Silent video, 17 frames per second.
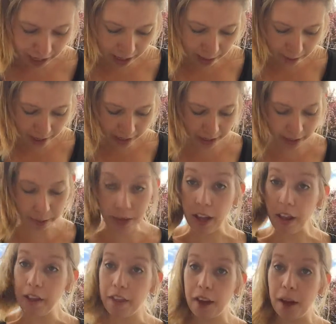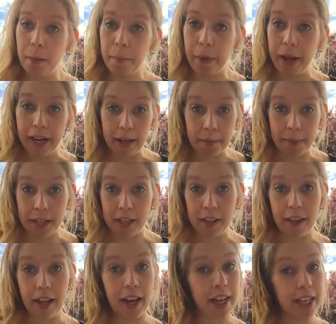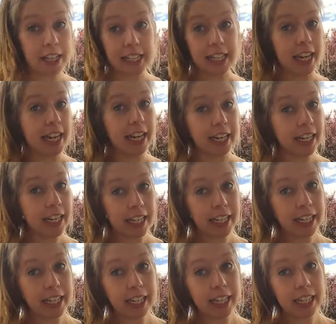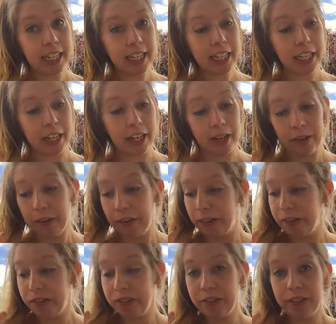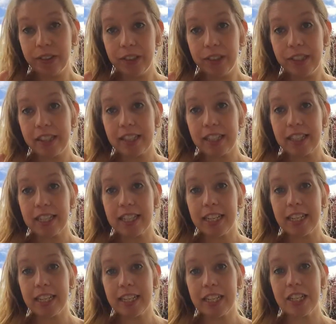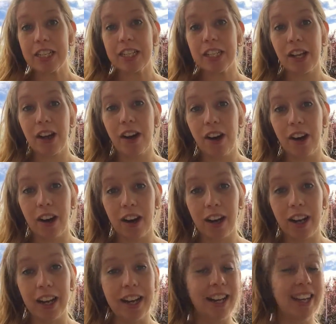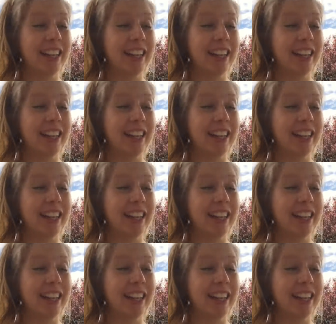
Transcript: A belly with a baby that is like, you know, 16 inches long.